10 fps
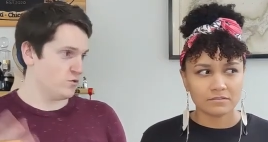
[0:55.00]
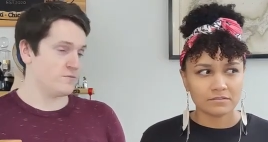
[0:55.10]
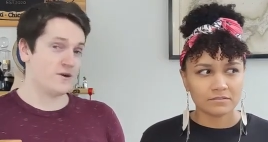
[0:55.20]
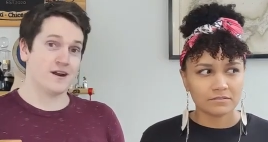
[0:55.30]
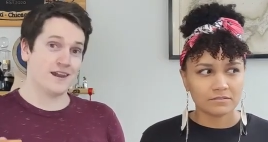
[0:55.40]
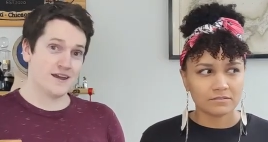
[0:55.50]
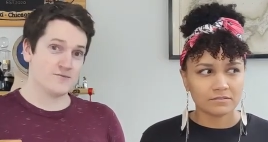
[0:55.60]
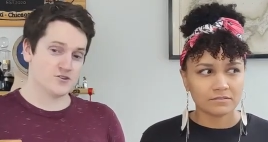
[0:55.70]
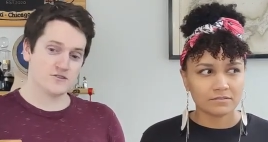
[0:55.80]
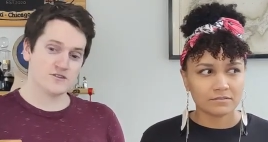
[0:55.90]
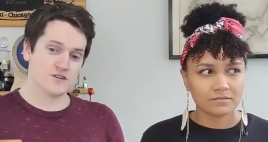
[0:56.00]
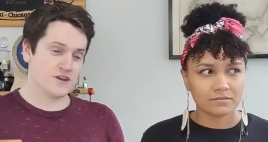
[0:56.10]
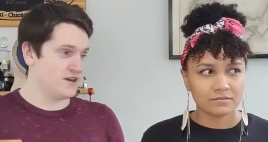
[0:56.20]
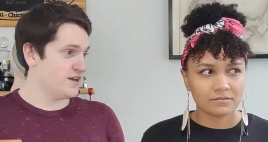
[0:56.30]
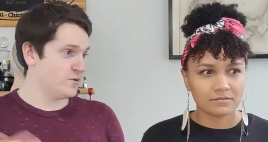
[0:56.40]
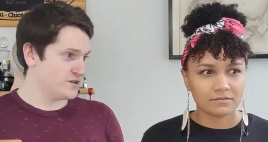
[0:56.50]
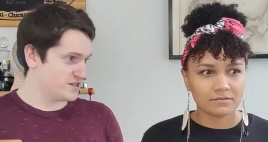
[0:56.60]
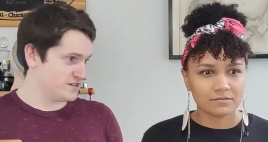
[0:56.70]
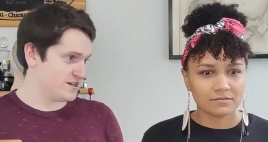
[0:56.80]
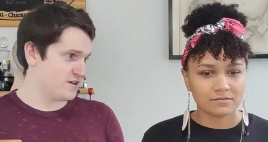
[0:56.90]
Speaker 1: 1 part lime juice. A
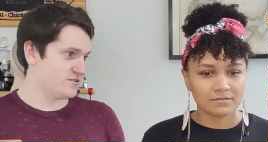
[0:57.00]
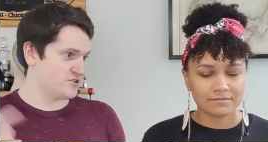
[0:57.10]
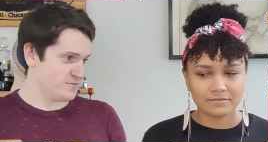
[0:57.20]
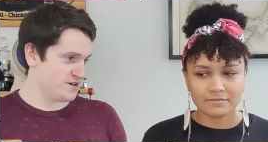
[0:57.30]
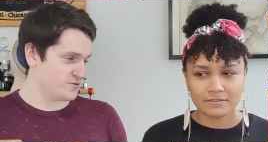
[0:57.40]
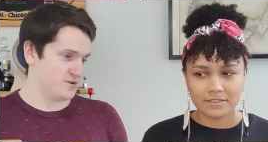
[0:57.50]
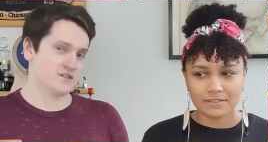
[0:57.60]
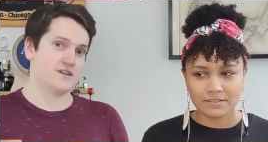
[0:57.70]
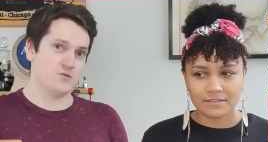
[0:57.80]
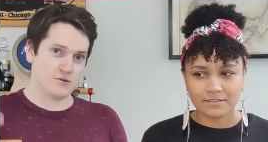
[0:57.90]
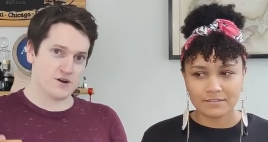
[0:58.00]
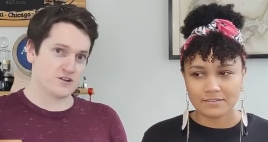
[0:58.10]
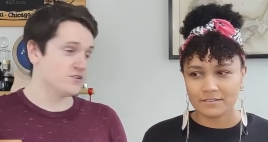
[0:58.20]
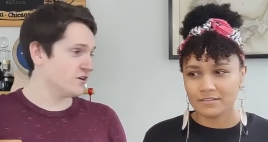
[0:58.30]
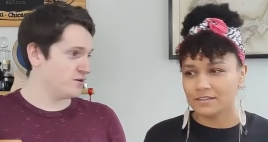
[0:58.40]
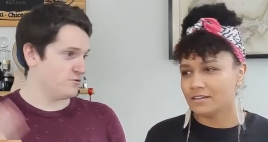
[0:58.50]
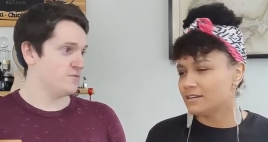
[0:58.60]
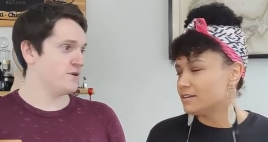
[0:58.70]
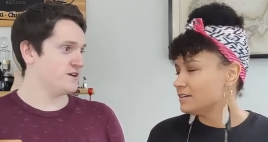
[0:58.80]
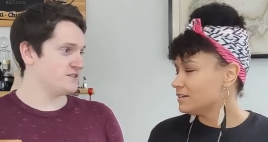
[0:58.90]
whiskey sour, 2 parts whiskey, 1 part sugar,
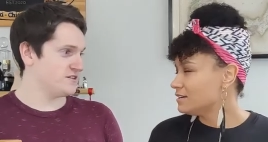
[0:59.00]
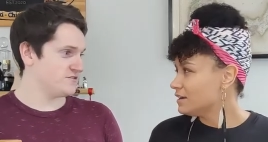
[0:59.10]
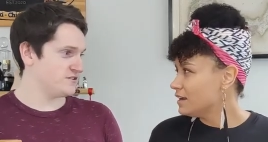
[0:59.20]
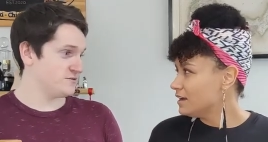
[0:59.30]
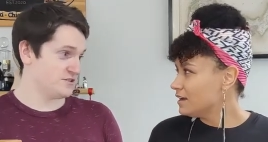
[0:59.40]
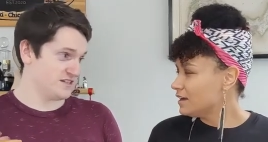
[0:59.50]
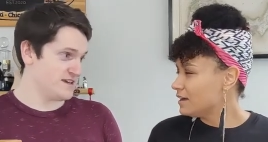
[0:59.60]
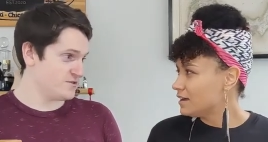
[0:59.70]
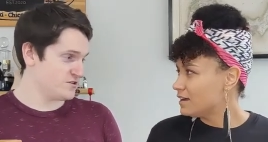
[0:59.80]
1 part citrus, which is lemon